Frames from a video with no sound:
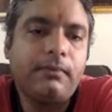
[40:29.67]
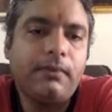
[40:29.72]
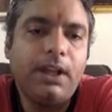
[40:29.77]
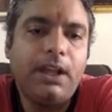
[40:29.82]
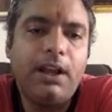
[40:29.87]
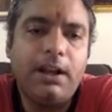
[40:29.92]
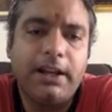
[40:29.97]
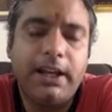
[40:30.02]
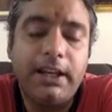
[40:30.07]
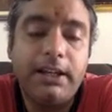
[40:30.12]

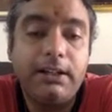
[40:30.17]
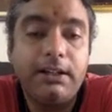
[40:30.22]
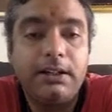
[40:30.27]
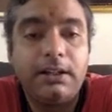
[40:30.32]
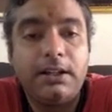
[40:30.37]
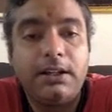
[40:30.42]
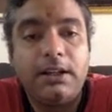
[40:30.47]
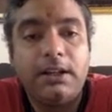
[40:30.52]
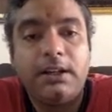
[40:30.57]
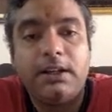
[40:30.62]
Again,
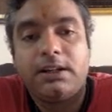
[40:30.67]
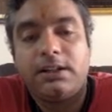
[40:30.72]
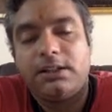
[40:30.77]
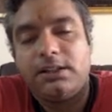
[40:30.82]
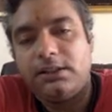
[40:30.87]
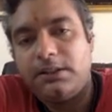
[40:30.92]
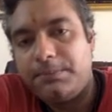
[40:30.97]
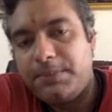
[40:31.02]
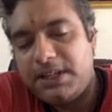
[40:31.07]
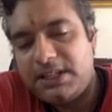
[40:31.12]

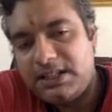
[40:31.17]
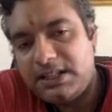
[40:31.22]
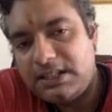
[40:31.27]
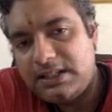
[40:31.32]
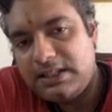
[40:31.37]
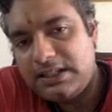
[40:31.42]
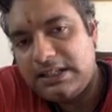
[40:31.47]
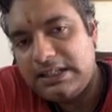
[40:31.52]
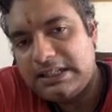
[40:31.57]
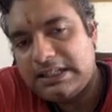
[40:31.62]
the
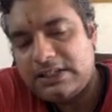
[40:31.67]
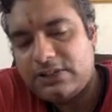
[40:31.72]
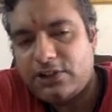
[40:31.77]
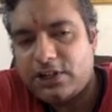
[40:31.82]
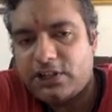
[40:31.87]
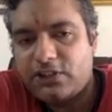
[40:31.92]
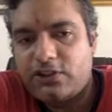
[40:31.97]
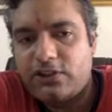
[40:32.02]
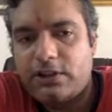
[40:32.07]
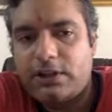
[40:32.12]
BCC
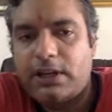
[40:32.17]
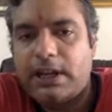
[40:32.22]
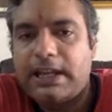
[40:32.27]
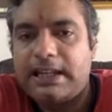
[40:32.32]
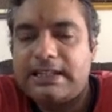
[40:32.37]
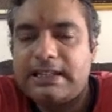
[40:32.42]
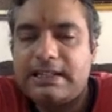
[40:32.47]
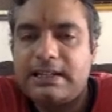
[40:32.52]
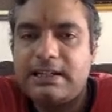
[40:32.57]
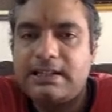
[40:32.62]
structure
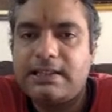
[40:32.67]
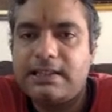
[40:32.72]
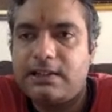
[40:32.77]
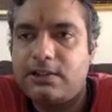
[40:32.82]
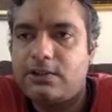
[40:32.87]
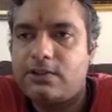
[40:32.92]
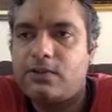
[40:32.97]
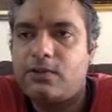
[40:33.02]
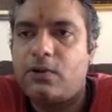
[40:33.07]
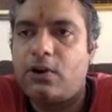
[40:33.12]
extends
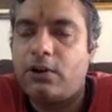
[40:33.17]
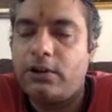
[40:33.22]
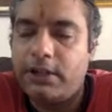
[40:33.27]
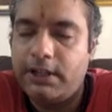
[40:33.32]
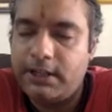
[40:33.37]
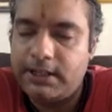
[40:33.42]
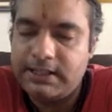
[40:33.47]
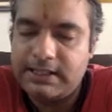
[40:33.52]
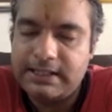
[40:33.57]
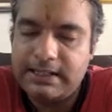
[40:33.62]

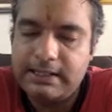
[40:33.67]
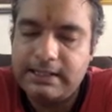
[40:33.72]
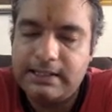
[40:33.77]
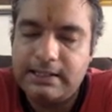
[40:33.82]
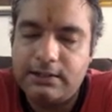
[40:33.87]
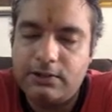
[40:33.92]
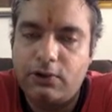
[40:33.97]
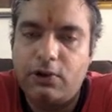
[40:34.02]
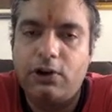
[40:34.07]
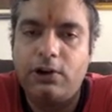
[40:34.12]

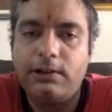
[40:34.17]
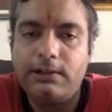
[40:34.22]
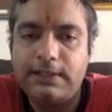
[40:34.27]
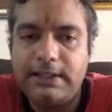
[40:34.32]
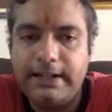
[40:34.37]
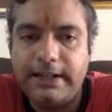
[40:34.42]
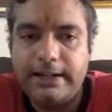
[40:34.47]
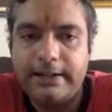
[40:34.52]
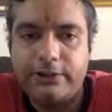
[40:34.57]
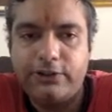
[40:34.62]
into all the
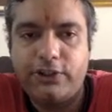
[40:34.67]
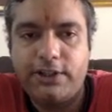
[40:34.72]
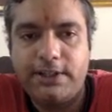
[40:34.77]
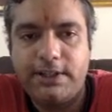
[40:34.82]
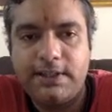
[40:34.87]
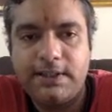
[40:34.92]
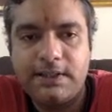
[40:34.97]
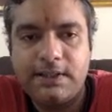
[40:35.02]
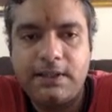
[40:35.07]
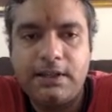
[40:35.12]

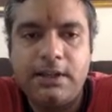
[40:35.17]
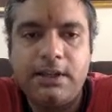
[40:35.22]
directions,